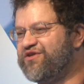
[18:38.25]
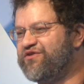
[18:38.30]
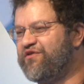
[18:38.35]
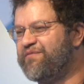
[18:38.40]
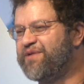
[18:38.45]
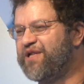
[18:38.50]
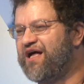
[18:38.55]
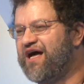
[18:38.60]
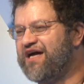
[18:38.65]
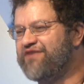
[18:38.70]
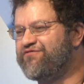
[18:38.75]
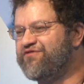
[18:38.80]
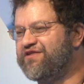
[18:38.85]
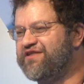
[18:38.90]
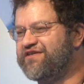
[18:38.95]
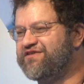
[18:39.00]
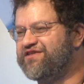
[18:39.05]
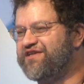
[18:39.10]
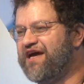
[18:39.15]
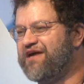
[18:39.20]
to apply for
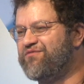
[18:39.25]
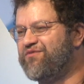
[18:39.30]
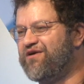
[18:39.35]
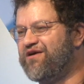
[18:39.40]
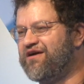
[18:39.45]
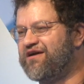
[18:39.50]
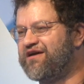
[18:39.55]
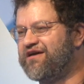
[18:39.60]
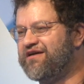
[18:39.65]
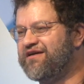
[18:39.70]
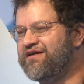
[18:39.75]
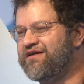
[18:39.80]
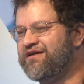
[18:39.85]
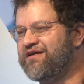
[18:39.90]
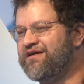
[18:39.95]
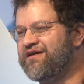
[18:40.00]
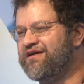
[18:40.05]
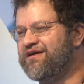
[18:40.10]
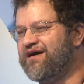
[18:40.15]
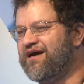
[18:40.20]
this network
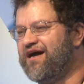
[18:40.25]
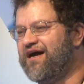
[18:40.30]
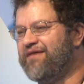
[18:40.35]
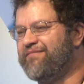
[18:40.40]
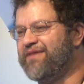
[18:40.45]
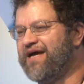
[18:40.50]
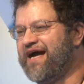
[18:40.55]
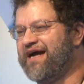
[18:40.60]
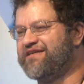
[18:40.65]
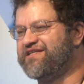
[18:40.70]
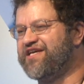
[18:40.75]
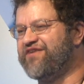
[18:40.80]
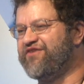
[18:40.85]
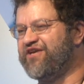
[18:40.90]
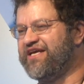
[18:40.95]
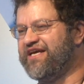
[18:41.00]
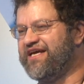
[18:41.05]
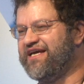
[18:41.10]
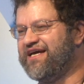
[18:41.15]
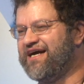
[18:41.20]

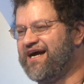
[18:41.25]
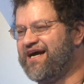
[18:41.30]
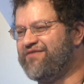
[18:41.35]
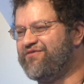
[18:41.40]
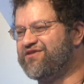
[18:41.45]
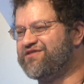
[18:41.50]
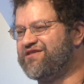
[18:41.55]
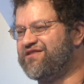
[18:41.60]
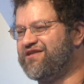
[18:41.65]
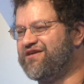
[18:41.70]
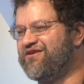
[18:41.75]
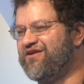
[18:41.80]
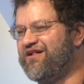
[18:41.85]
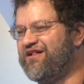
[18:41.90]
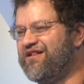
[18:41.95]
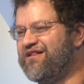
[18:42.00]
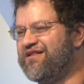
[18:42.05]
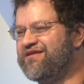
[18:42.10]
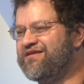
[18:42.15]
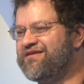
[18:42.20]
activity, I was a
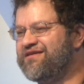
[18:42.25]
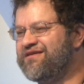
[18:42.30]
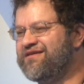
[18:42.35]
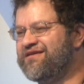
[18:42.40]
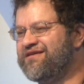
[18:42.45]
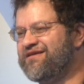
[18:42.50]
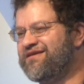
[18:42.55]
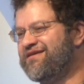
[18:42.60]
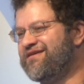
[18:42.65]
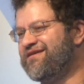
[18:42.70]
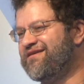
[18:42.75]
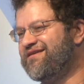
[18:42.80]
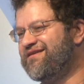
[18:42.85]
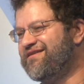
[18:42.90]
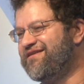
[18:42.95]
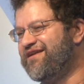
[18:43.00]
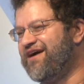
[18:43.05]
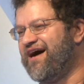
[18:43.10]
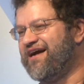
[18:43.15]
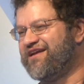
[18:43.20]
little
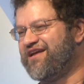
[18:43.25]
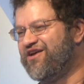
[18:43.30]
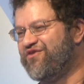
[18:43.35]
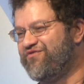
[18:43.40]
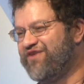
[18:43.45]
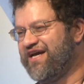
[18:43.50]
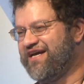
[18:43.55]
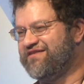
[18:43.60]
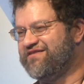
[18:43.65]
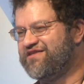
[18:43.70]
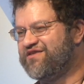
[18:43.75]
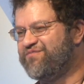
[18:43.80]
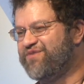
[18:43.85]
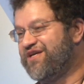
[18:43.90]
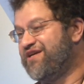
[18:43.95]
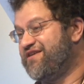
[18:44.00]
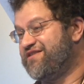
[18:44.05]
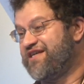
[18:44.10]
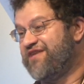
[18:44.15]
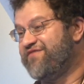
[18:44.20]
not convinced
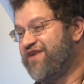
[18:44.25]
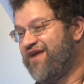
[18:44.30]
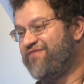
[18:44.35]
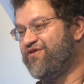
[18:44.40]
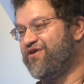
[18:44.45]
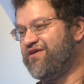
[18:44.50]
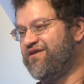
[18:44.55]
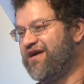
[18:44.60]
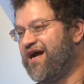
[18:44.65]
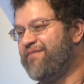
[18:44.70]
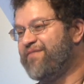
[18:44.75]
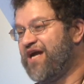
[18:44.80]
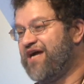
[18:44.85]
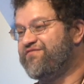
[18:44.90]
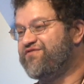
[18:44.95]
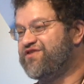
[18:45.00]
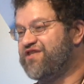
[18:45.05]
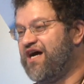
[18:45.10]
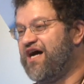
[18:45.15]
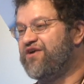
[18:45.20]
because I've
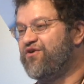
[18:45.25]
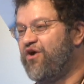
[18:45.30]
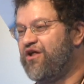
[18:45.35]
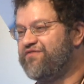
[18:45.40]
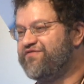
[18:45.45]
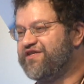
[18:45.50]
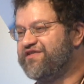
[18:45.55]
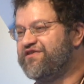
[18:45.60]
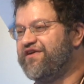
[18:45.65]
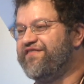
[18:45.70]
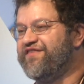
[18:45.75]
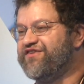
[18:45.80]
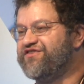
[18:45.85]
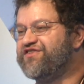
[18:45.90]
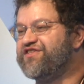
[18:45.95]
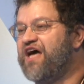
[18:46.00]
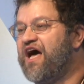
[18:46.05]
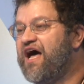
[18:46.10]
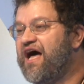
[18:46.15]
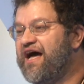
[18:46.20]
done all this on the
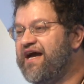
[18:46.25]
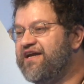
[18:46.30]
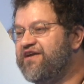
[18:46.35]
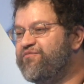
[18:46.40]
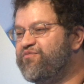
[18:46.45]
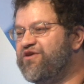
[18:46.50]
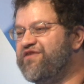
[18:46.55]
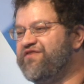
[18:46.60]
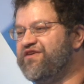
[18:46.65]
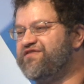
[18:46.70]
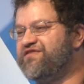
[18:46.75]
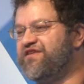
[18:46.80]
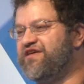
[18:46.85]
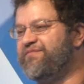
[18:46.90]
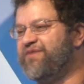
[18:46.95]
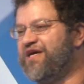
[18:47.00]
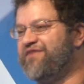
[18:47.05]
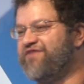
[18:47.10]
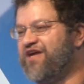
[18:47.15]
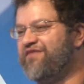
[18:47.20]
side previously,
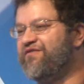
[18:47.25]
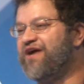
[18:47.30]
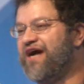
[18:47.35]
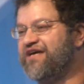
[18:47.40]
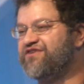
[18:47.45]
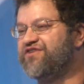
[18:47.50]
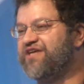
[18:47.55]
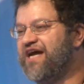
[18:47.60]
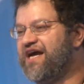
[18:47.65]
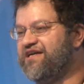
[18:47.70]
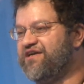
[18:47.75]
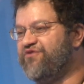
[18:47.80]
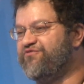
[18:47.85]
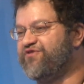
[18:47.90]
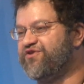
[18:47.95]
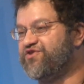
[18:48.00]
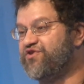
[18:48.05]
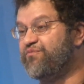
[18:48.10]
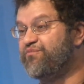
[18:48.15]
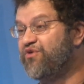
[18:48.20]
but I've never actually had an
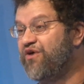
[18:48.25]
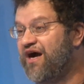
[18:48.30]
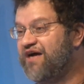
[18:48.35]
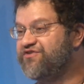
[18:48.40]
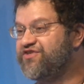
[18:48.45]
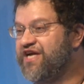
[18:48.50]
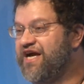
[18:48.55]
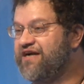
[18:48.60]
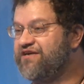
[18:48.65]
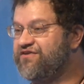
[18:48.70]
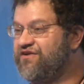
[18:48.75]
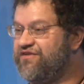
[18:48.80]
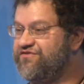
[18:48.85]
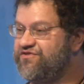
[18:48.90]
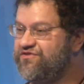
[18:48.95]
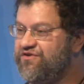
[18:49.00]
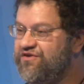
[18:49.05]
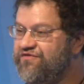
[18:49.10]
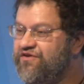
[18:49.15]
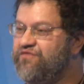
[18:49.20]
official project on
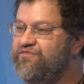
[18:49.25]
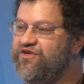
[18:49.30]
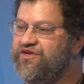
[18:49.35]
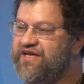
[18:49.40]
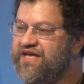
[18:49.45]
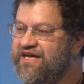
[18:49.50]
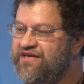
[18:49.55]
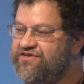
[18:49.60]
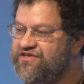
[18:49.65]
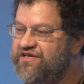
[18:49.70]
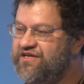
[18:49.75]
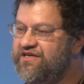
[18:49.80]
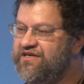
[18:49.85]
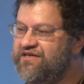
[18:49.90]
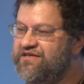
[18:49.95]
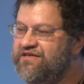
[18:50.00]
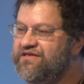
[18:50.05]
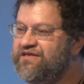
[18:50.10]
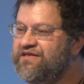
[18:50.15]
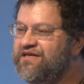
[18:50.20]
sort of communication
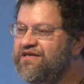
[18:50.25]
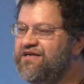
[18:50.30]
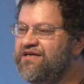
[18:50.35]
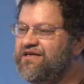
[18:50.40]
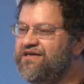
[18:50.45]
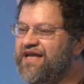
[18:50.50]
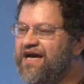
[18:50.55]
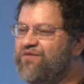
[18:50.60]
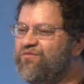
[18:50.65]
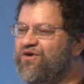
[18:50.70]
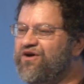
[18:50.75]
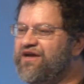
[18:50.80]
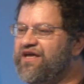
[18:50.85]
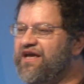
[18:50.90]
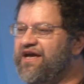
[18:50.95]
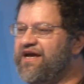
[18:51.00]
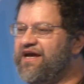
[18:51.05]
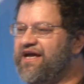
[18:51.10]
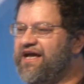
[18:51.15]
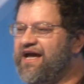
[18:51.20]
and
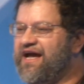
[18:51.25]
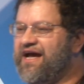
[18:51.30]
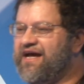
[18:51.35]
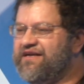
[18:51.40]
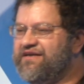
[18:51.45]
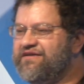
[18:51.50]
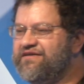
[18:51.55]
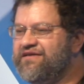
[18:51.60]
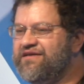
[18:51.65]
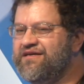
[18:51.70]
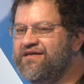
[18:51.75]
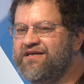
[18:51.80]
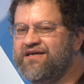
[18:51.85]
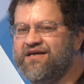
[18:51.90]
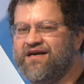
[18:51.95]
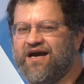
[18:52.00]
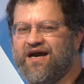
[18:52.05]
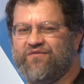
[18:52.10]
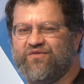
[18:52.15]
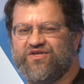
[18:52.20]
networking, and
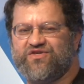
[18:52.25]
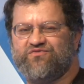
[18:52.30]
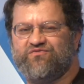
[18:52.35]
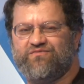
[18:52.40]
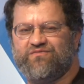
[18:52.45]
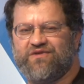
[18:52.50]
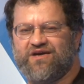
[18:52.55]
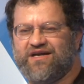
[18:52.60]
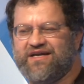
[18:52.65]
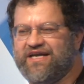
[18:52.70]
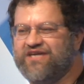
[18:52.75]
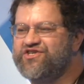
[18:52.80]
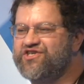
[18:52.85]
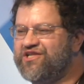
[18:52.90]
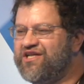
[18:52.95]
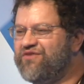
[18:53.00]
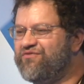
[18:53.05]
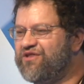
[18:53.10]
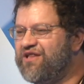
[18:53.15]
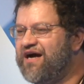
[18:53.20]
I was
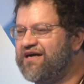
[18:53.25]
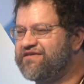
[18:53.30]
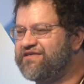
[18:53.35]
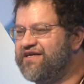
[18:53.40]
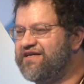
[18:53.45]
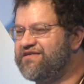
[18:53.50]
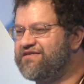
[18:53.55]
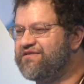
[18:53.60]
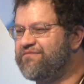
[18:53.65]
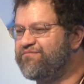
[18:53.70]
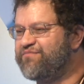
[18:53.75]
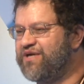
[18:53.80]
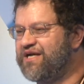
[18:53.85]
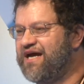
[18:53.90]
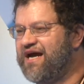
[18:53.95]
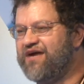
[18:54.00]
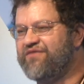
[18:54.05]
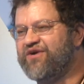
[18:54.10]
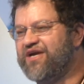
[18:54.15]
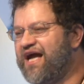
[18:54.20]
initially reluctant, but
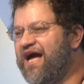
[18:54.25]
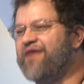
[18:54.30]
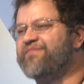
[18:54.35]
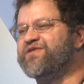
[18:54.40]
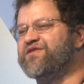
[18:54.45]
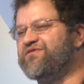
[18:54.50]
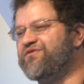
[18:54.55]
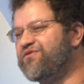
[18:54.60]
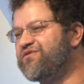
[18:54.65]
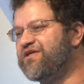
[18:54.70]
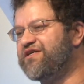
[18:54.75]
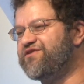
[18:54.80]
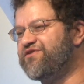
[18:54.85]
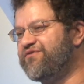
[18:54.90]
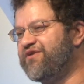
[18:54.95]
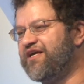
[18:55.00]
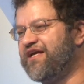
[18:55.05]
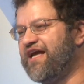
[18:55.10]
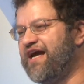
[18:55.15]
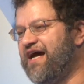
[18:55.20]
I would absolutely do
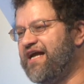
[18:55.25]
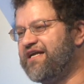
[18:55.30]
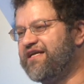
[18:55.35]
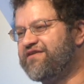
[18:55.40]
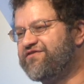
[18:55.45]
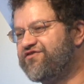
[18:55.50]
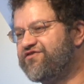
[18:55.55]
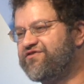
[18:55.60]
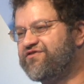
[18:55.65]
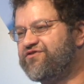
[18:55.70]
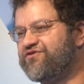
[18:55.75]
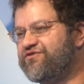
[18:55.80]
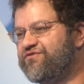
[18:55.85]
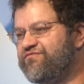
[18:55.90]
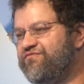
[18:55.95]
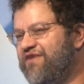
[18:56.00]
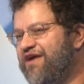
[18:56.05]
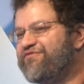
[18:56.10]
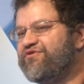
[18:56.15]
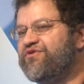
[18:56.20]
it again. It's
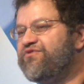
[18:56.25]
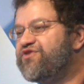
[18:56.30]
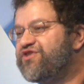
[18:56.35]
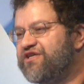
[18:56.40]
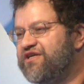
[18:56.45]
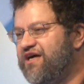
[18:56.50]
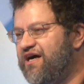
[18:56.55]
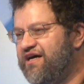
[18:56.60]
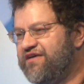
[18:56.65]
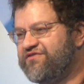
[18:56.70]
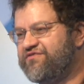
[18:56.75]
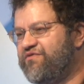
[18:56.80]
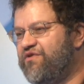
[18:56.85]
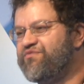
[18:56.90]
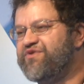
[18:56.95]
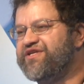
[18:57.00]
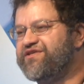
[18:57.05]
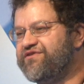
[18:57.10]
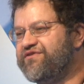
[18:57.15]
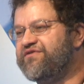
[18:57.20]
revolutionized what
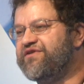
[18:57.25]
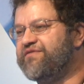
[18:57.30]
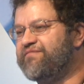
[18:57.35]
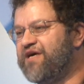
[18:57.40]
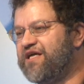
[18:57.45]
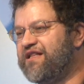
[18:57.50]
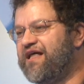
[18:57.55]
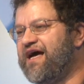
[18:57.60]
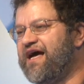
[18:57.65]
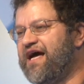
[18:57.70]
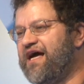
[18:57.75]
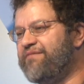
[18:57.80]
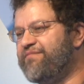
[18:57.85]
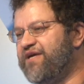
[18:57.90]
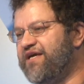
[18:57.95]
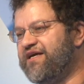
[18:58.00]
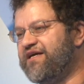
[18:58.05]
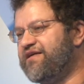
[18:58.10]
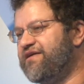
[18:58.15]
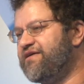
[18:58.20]
we do in my lab
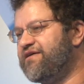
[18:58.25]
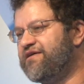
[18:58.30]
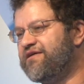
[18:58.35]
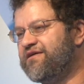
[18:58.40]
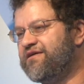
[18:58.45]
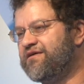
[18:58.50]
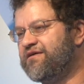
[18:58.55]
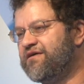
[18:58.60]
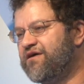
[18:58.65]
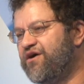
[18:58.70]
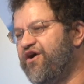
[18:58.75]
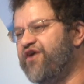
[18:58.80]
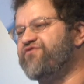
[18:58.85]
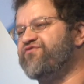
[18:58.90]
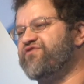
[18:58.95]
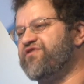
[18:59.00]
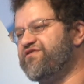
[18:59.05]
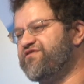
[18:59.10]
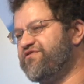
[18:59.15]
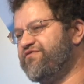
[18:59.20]
in
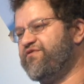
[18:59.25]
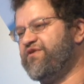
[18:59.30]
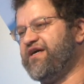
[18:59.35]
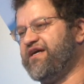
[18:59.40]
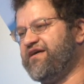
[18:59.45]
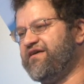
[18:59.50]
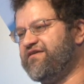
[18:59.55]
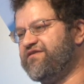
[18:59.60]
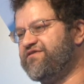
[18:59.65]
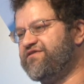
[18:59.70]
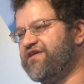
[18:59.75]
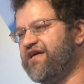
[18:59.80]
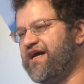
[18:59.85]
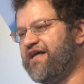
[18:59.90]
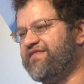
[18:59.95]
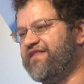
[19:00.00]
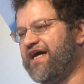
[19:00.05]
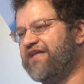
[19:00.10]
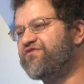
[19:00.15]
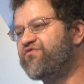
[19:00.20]
hundreds of ways,
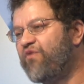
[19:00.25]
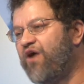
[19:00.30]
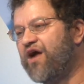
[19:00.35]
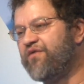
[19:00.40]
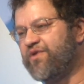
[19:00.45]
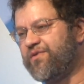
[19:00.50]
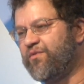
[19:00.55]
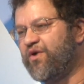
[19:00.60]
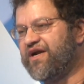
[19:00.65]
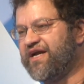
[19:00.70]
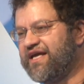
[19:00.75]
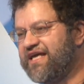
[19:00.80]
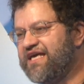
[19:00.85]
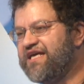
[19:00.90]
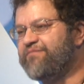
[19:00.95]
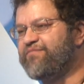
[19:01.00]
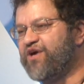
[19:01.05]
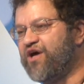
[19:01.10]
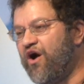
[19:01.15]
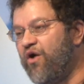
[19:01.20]
and that's why we want to
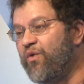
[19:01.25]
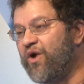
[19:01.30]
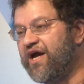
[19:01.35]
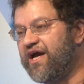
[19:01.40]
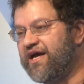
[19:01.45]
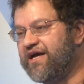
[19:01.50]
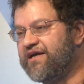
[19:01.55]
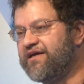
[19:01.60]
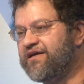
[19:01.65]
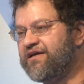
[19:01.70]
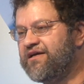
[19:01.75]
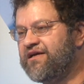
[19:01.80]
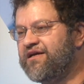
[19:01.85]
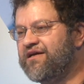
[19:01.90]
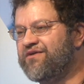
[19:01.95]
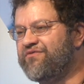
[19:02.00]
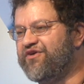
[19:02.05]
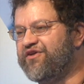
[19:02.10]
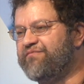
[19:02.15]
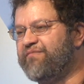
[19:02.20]
keep going with